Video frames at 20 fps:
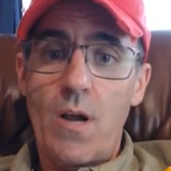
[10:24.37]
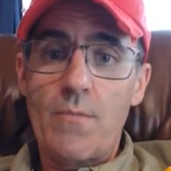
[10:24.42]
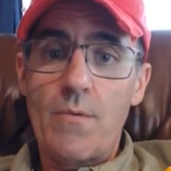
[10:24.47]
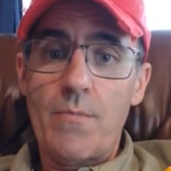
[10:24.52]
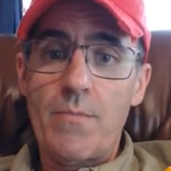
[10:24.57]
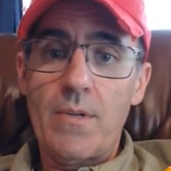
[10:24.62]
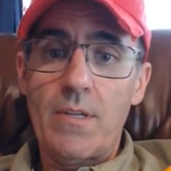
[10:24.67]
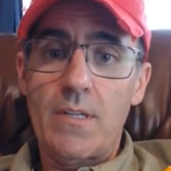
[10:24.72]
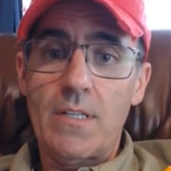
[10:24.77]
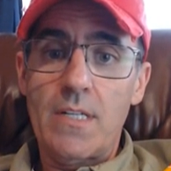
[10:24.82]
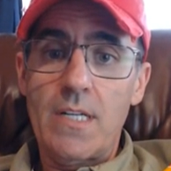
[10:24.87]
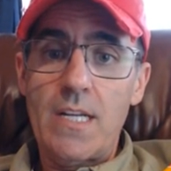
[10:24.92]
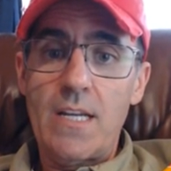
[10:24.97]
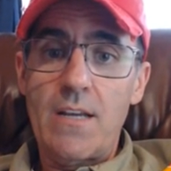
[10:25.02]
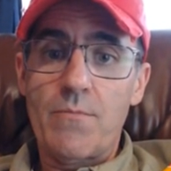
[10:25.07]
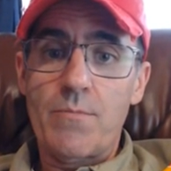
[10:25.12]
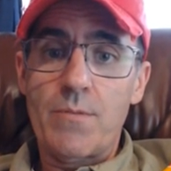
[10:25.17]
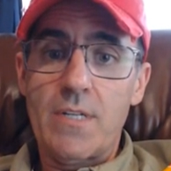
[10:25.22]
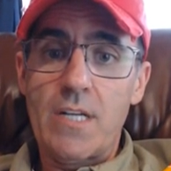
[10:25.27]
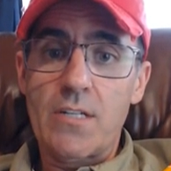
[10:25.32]

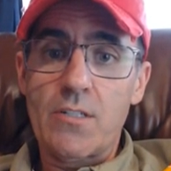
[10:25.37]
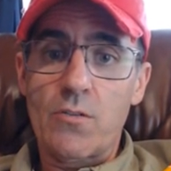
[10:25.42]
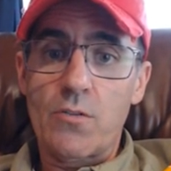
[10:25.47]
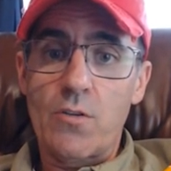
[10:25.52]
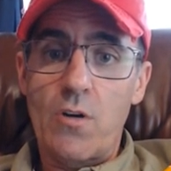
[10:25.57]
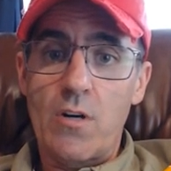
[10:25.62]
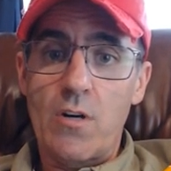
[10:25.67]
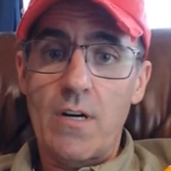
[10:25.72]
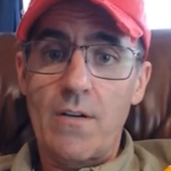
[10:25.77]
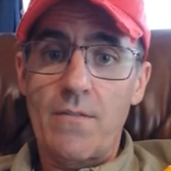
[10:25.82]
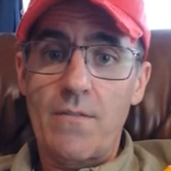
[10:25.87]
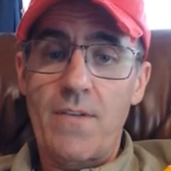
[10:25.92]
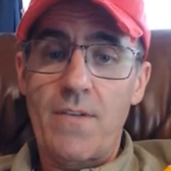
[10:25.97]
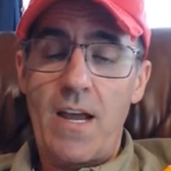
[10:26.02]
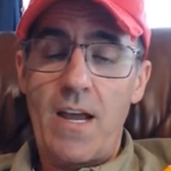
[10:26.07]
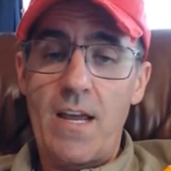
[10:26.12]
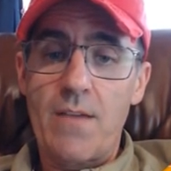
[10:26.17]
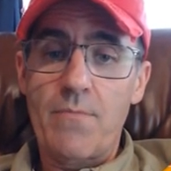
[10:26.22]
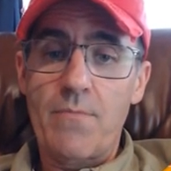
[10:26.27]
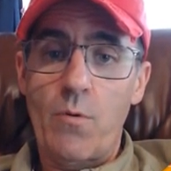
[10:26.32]
probability of potential
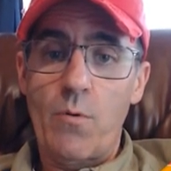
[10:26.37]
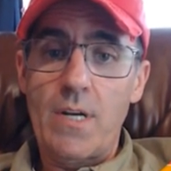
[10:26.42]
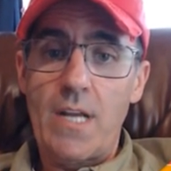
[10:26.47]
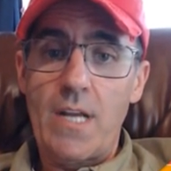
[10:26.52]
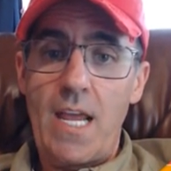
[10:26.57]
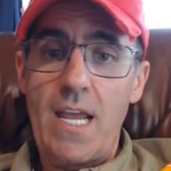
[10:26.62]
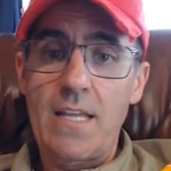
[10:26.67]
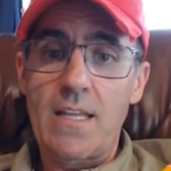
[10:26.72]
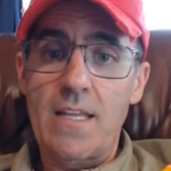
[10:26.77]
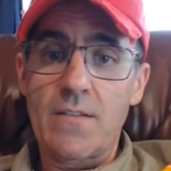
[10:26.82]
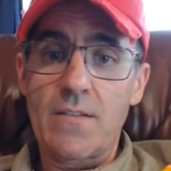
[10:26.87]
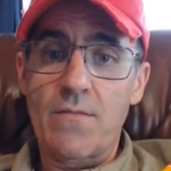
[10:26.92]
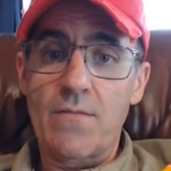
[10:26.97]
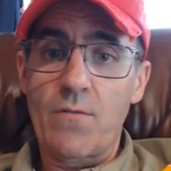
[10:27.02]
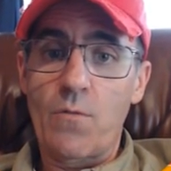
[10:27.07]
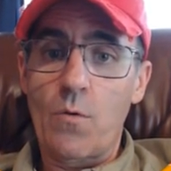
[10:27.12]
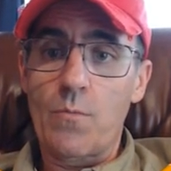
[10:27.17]
target of 5.8.